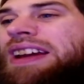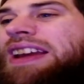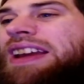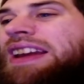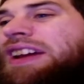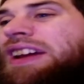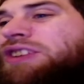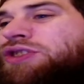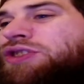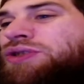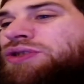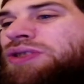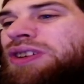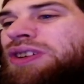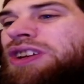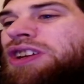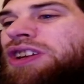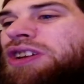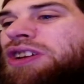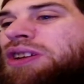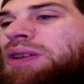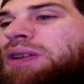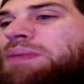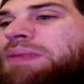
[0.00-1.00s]
An extra
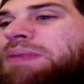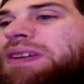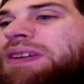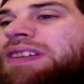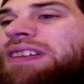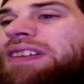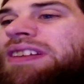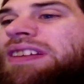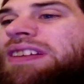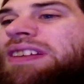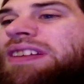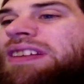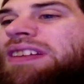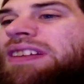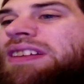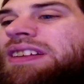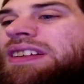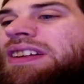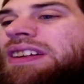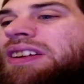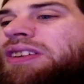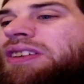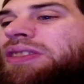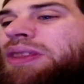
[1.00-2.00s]
human
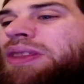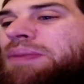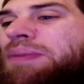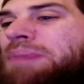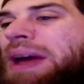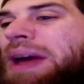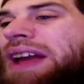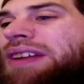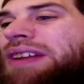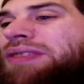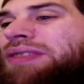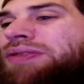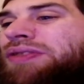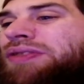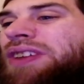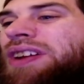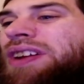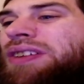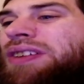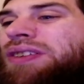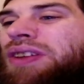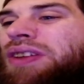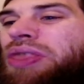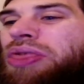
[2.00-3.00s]
on the
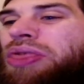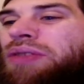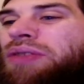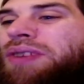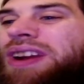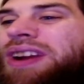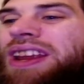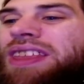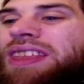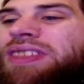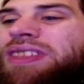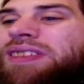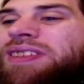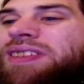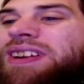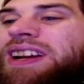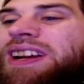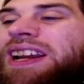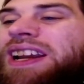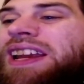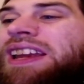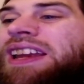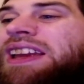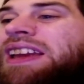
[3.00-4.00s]
battlefield, a
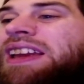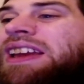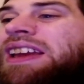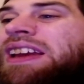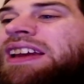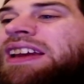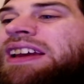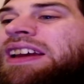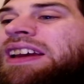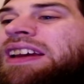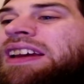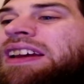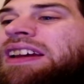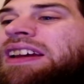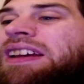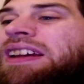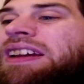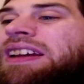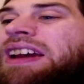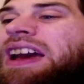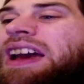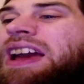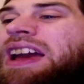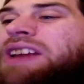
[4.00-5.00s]
3/3,
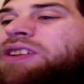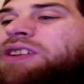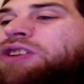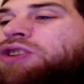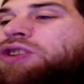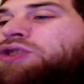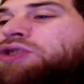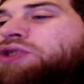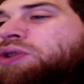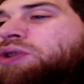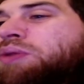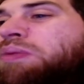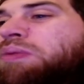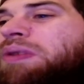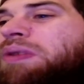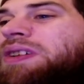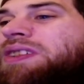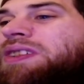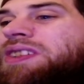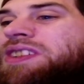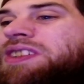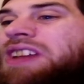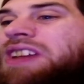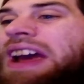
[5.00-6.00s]
and you do
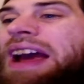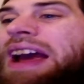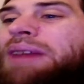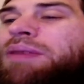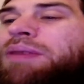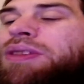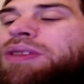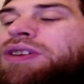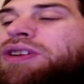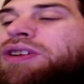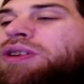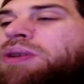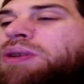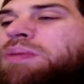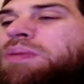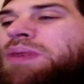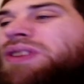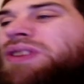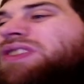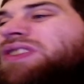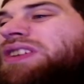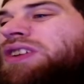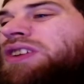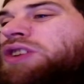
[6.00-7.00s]
want to attack with your
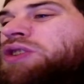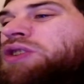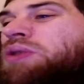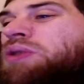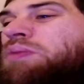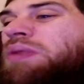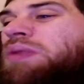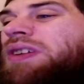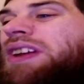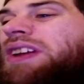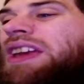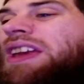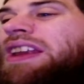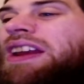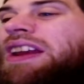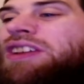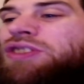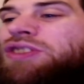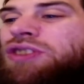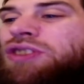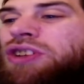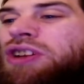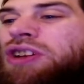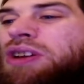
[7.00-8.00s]
humans, and you do want to get
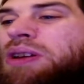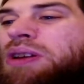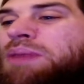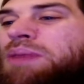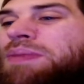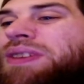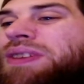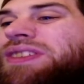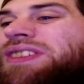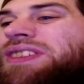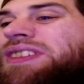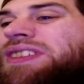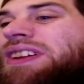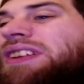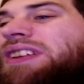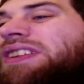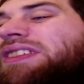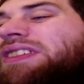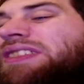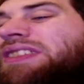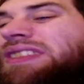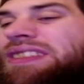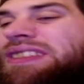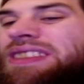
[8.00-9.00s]
extra humans,
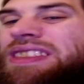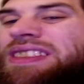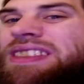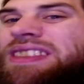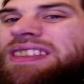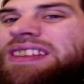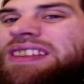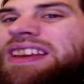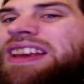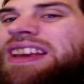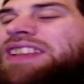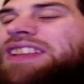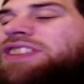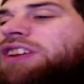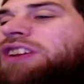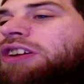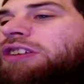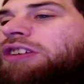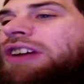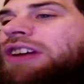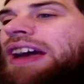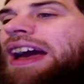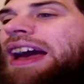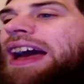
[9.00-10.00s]
so it's
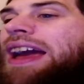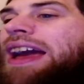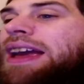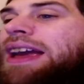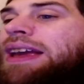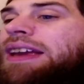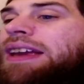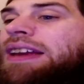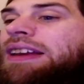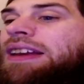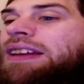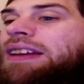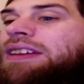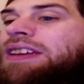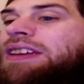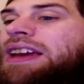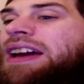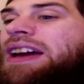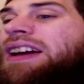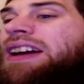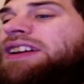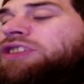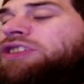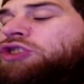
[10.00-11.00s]
okay.
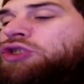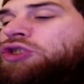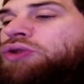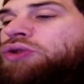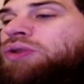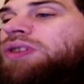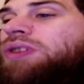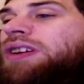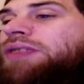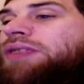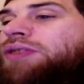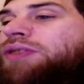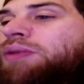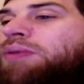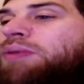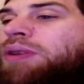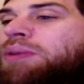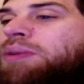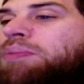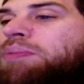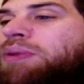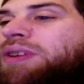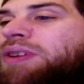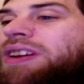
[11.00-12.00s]
Yeah, sure, if you
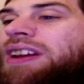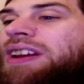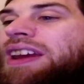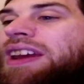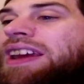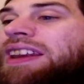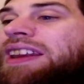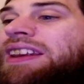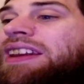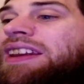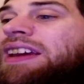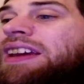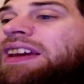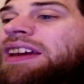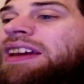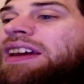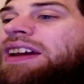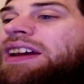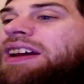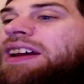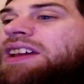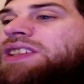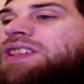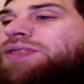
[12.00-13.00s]
want to put it in,
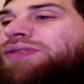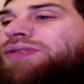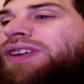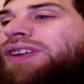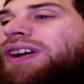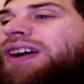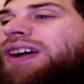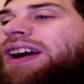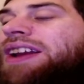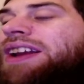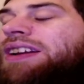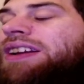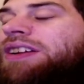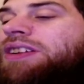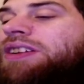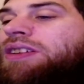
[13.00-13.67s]
it's fine.